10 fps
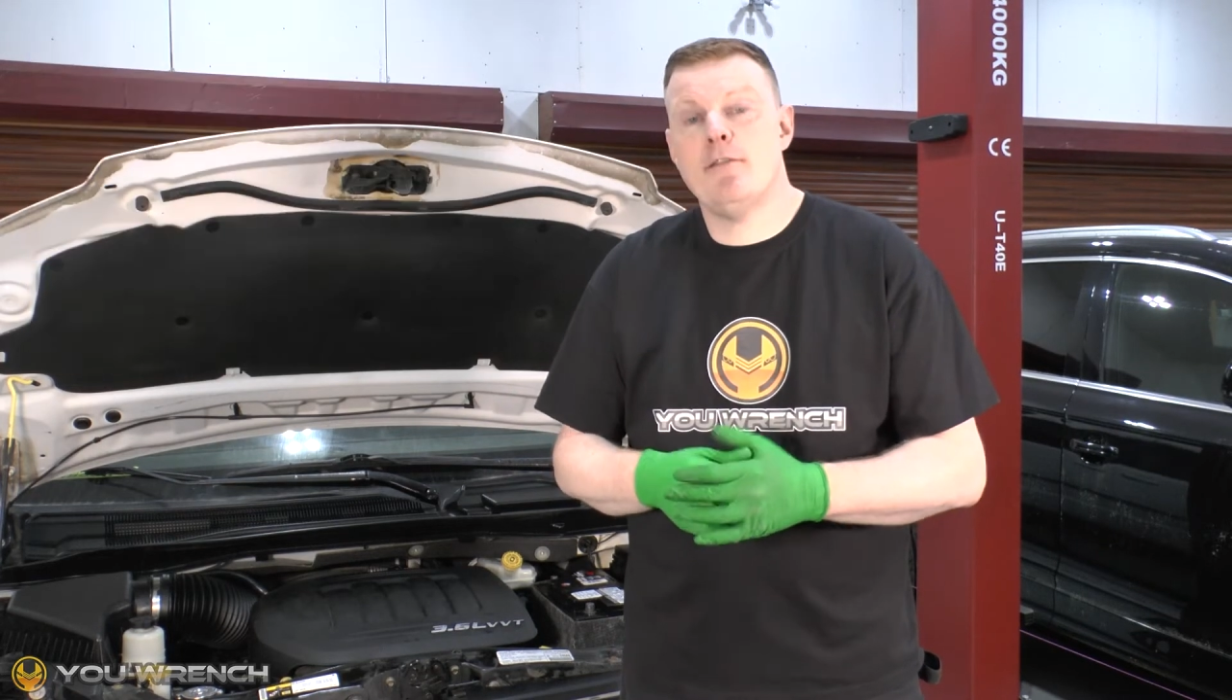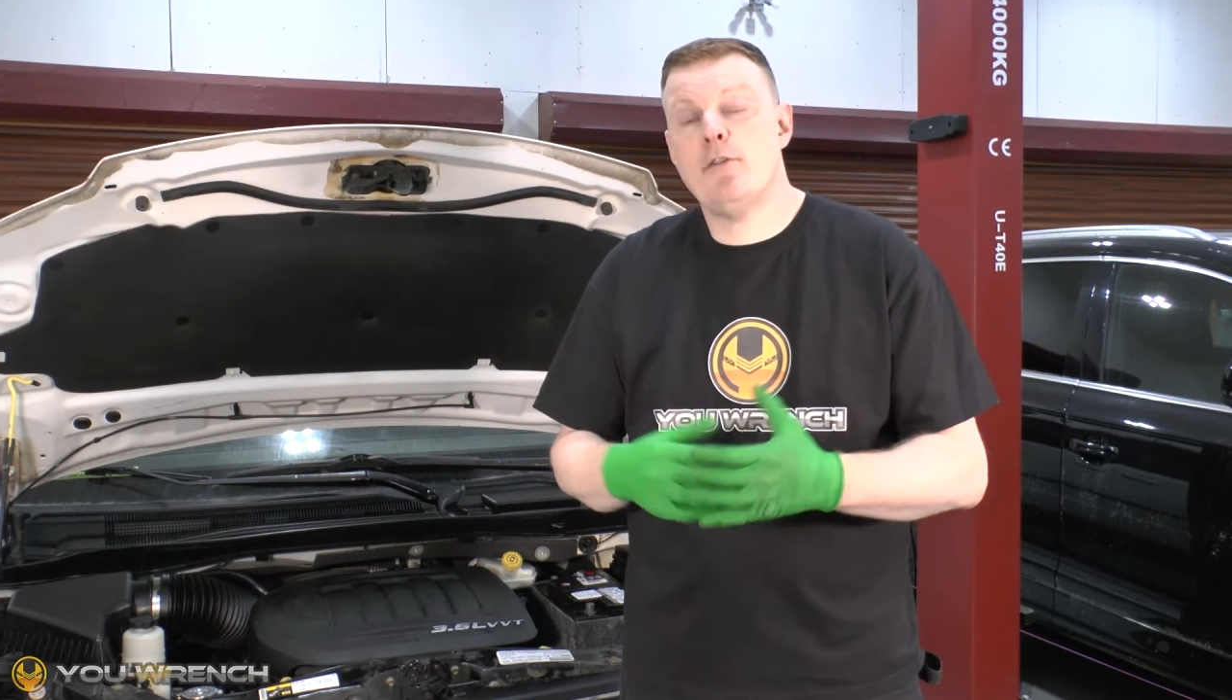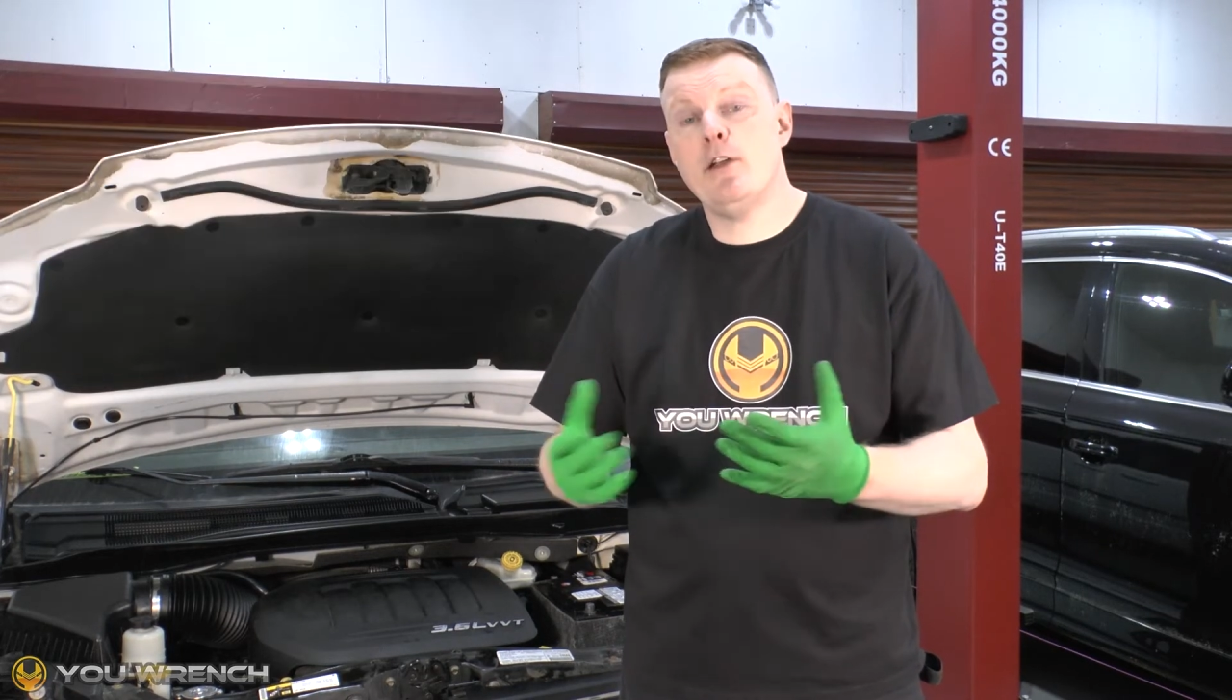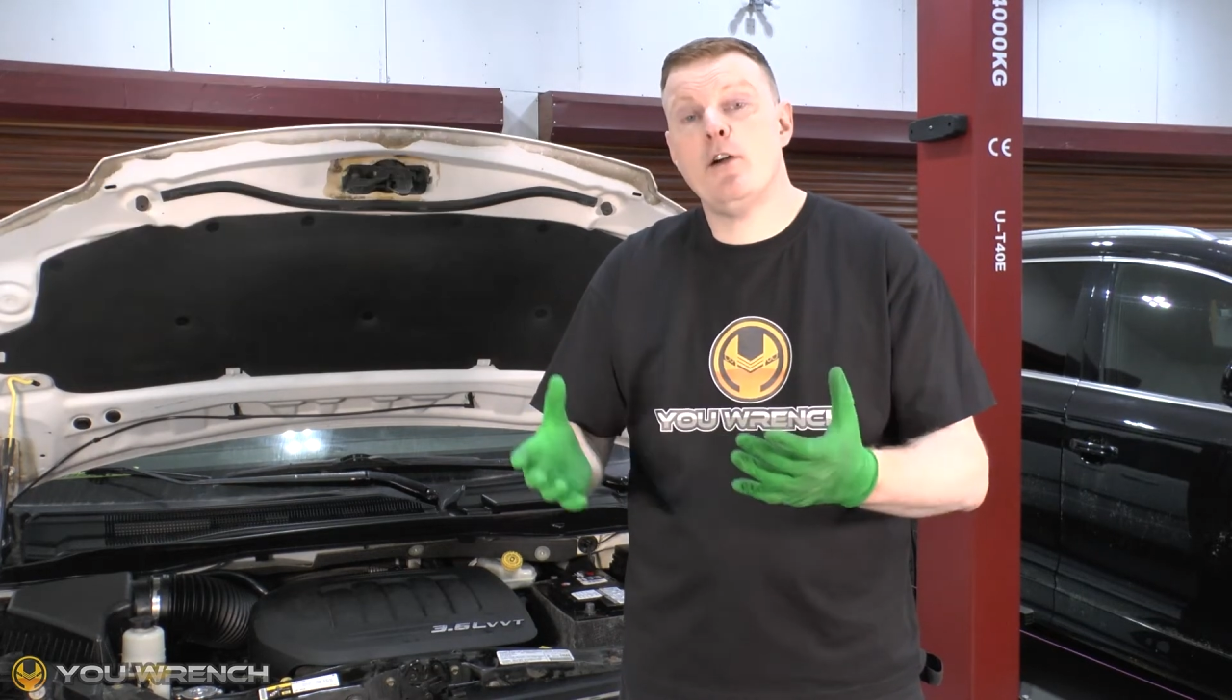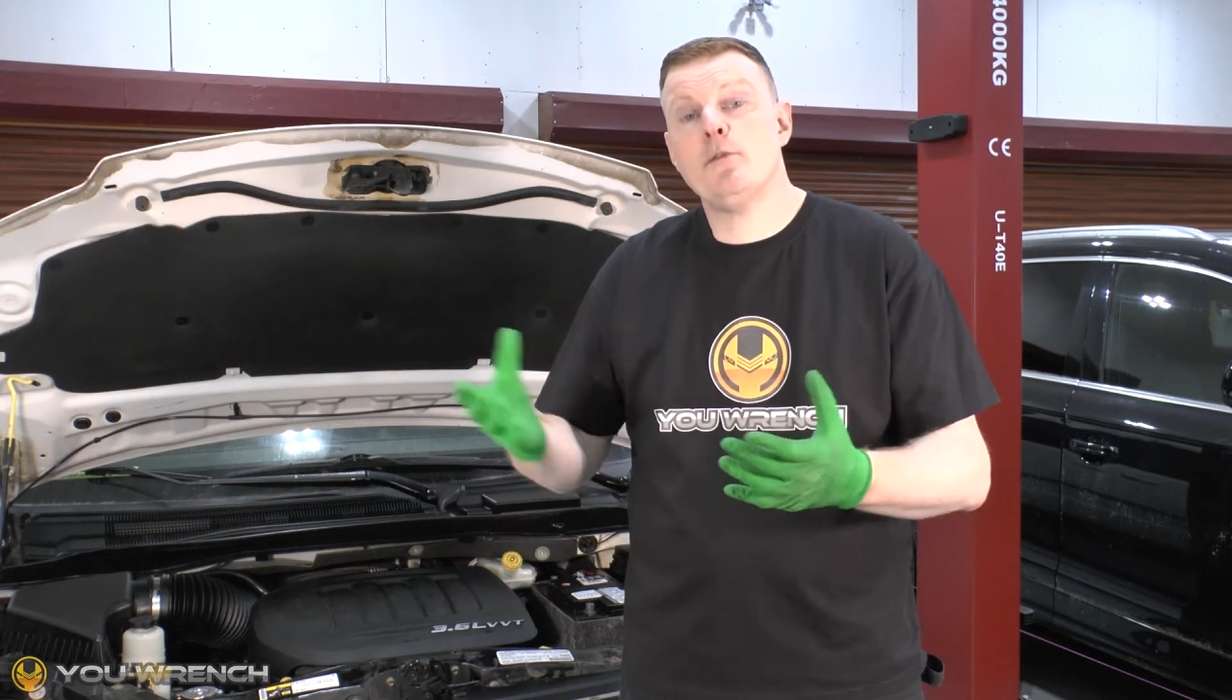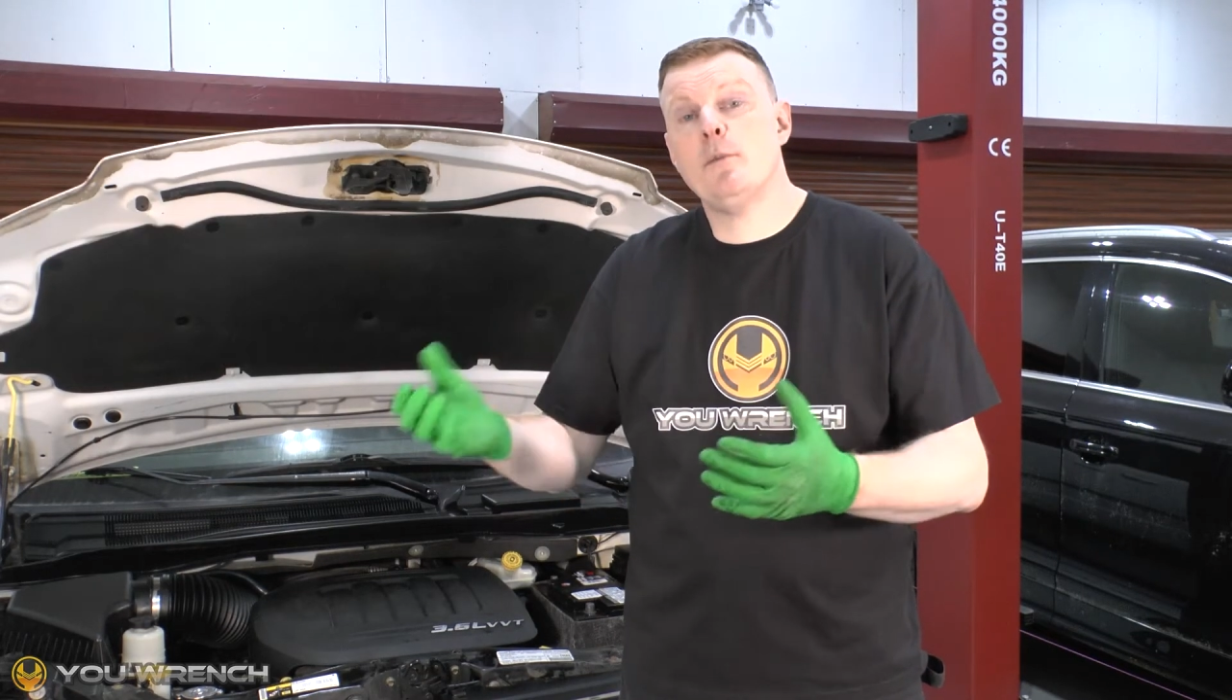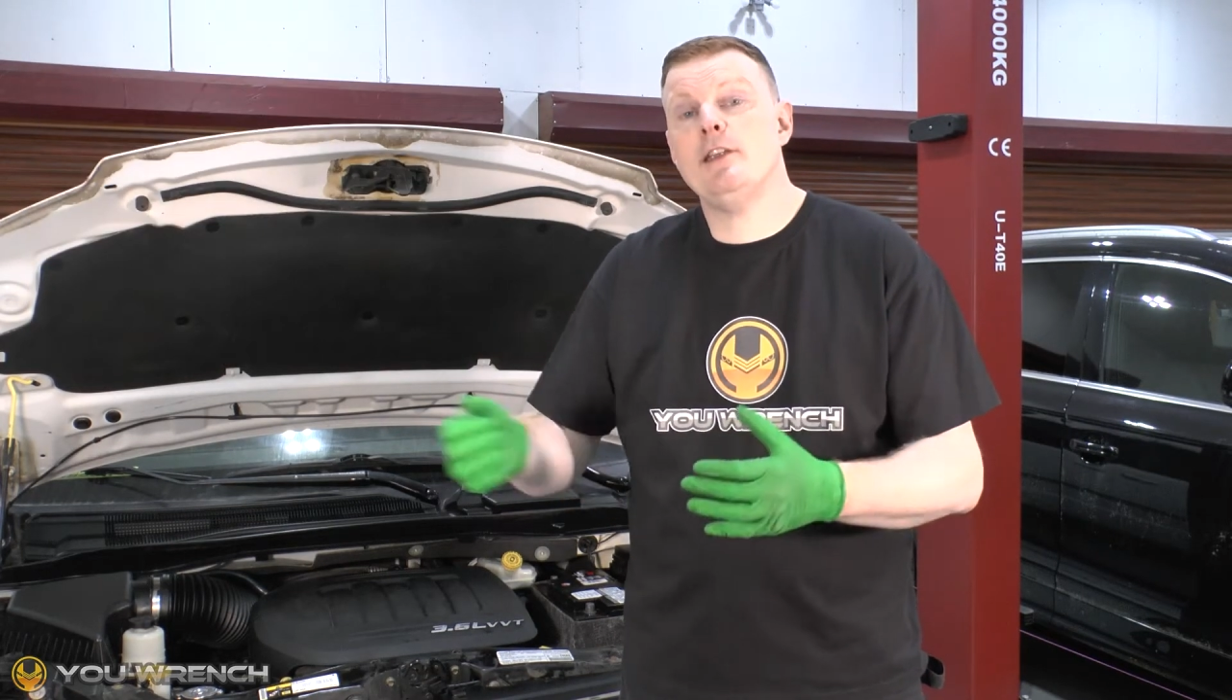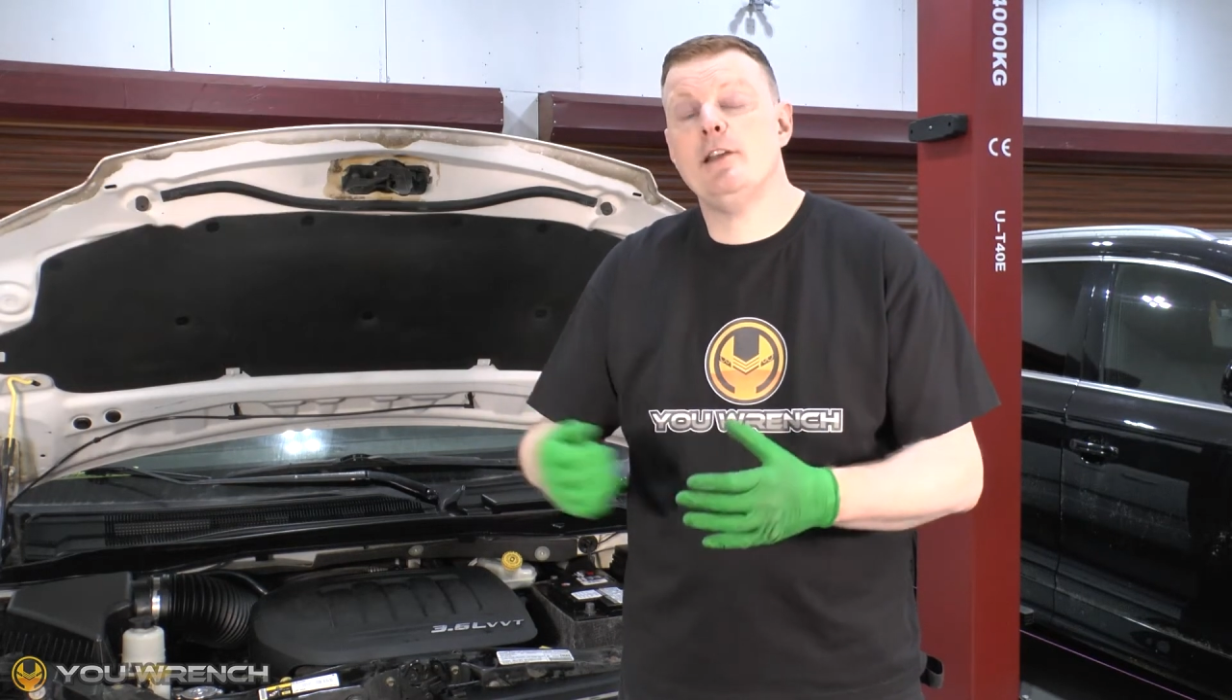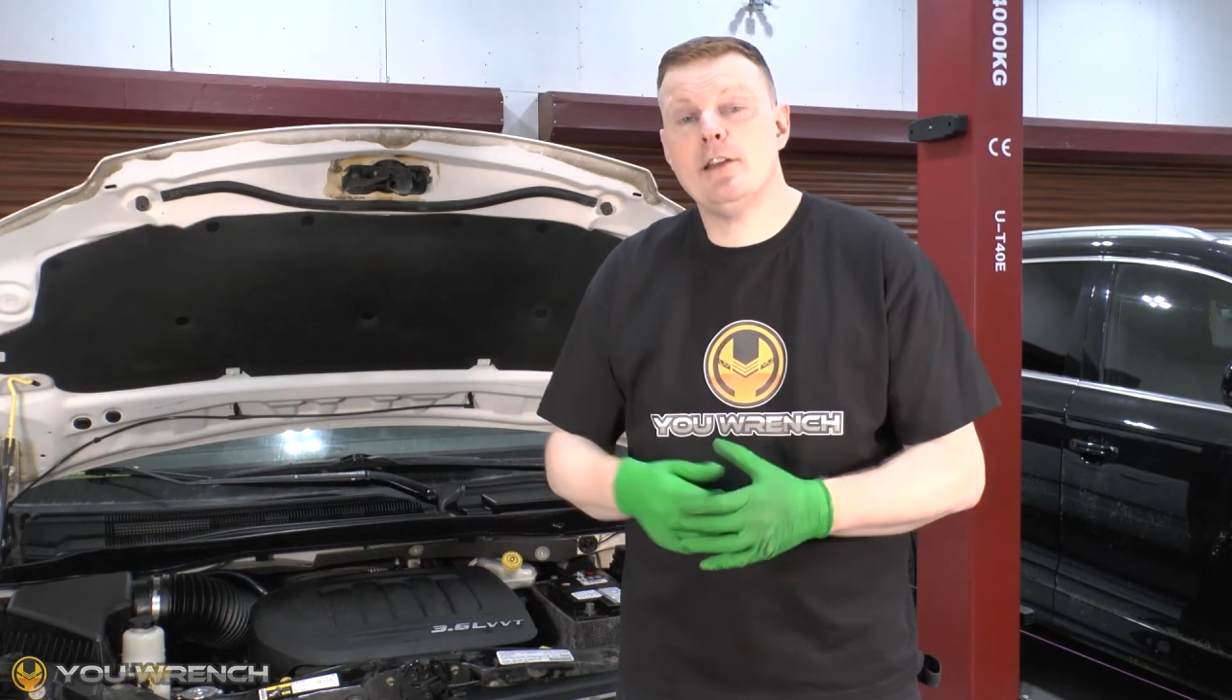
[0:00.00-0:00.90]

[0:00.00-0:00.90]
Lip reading: And very often when you're